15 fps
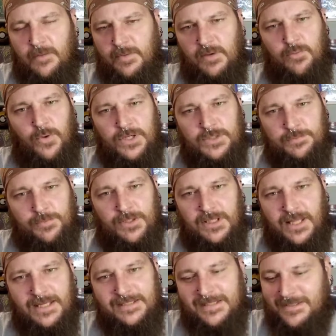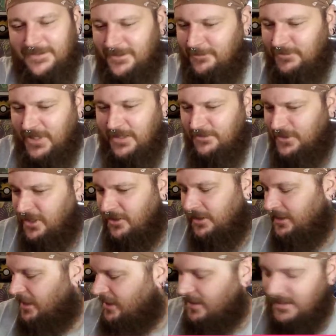be whispering like that sometimes, y'all,
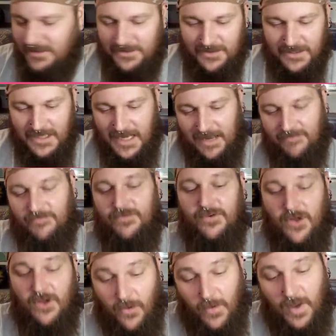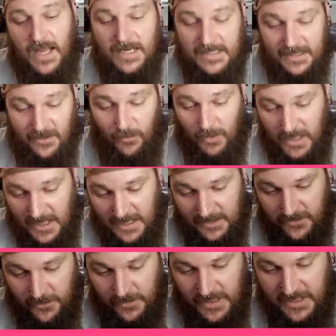and I honestly have no idea why I
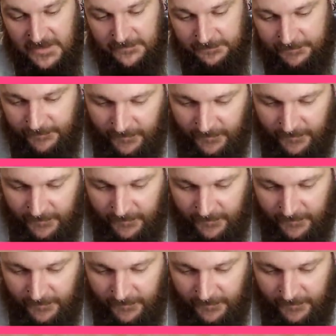do that.